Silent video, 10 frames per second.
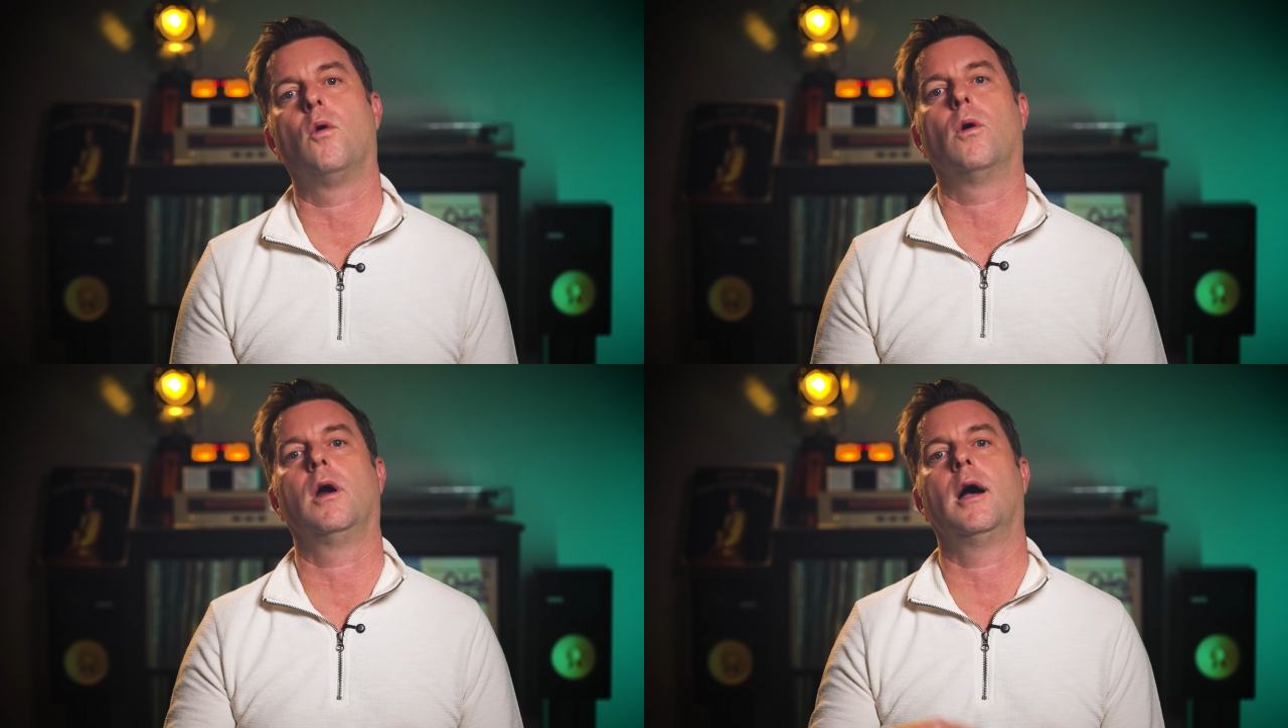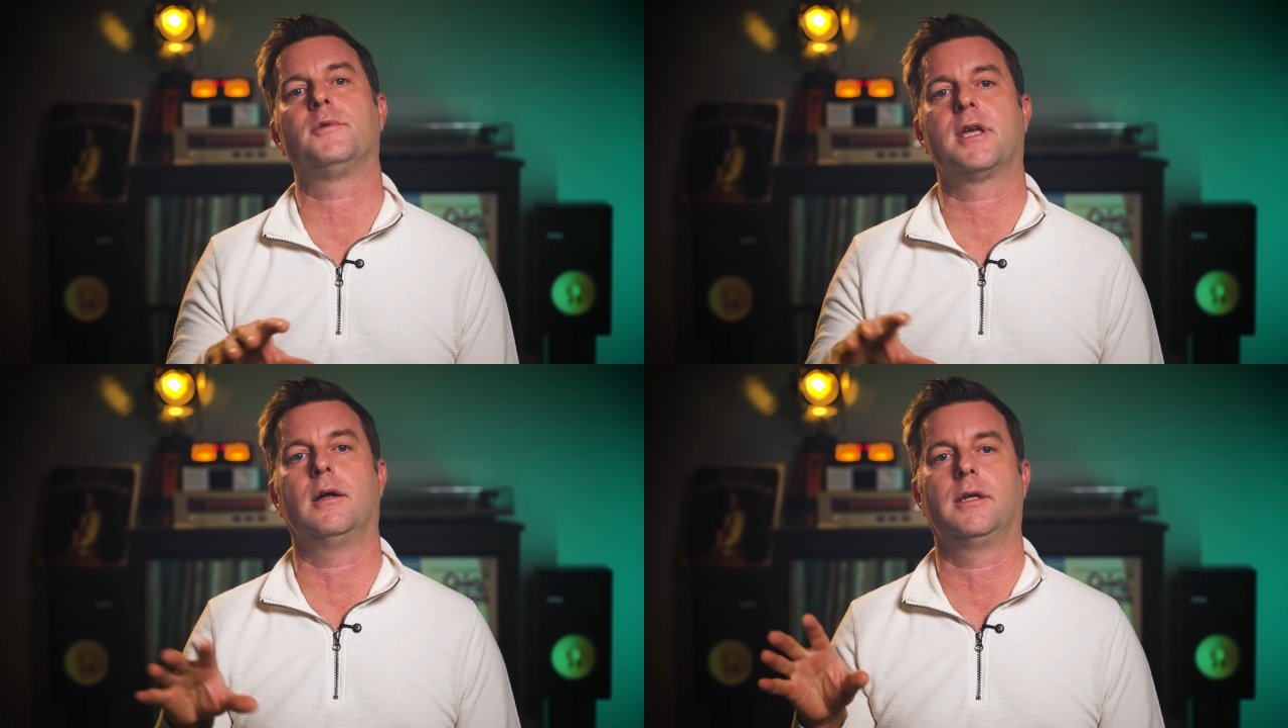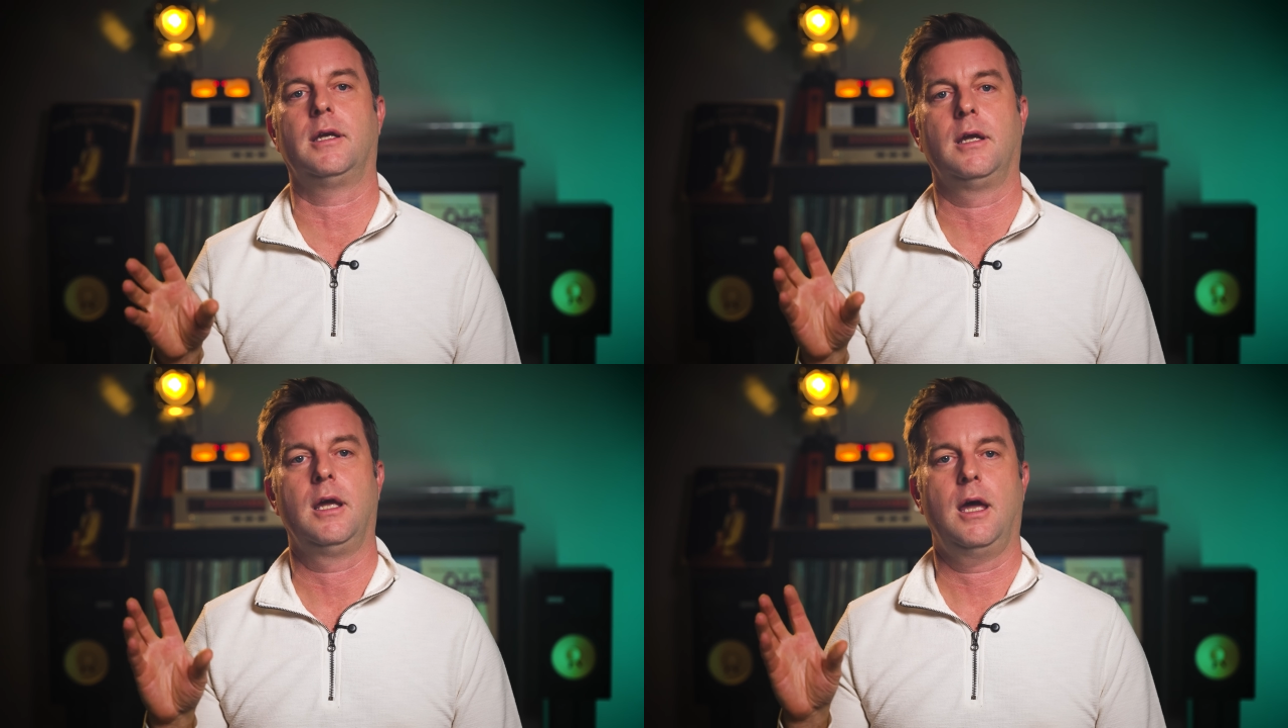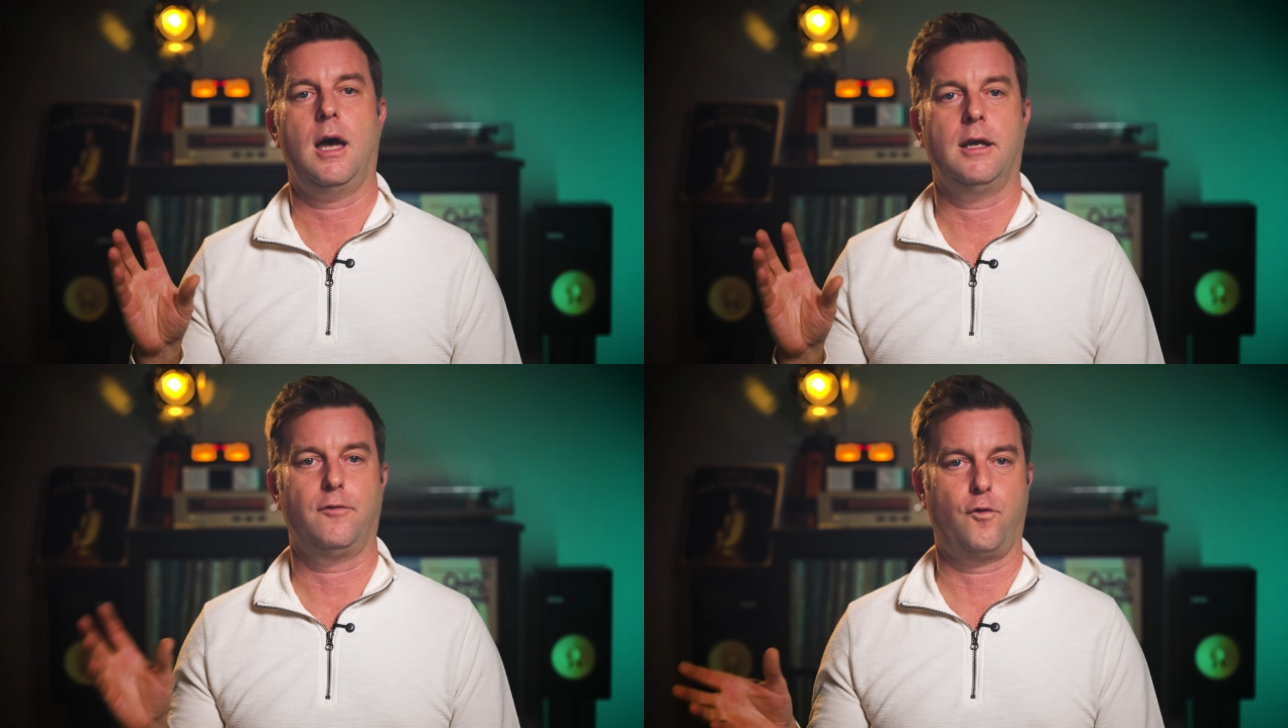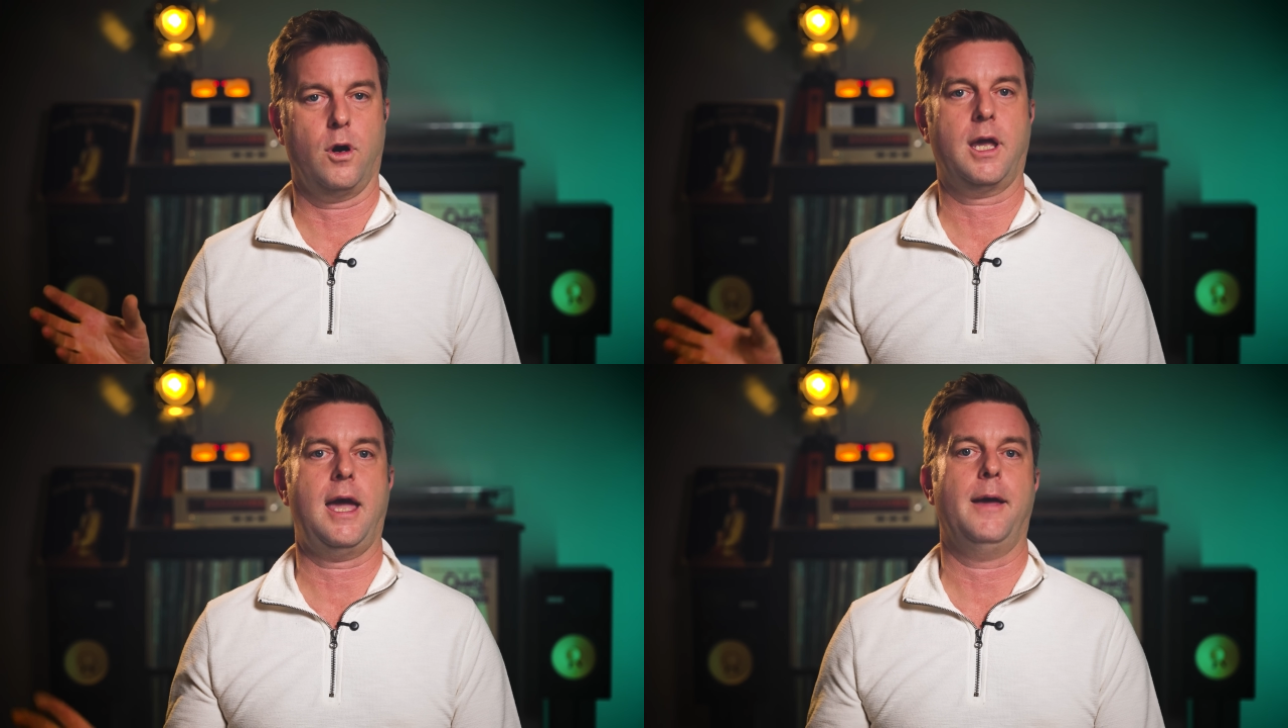or upscaled it uh, to
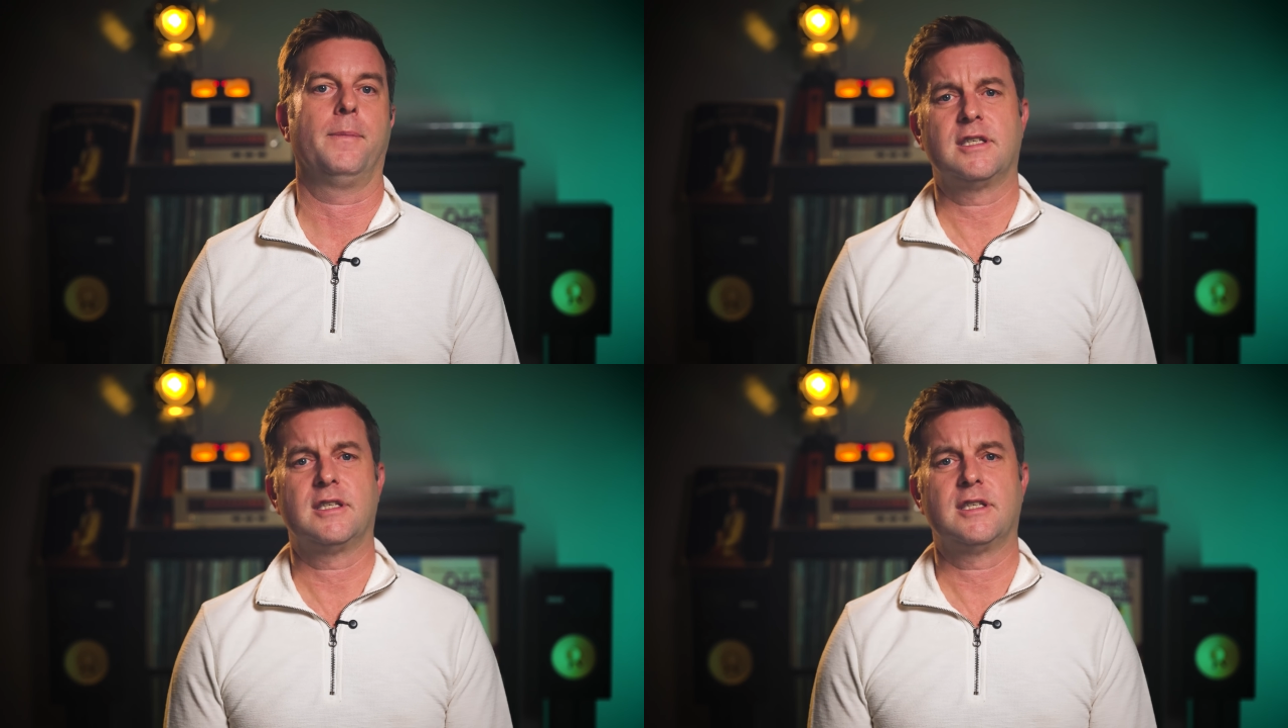4K.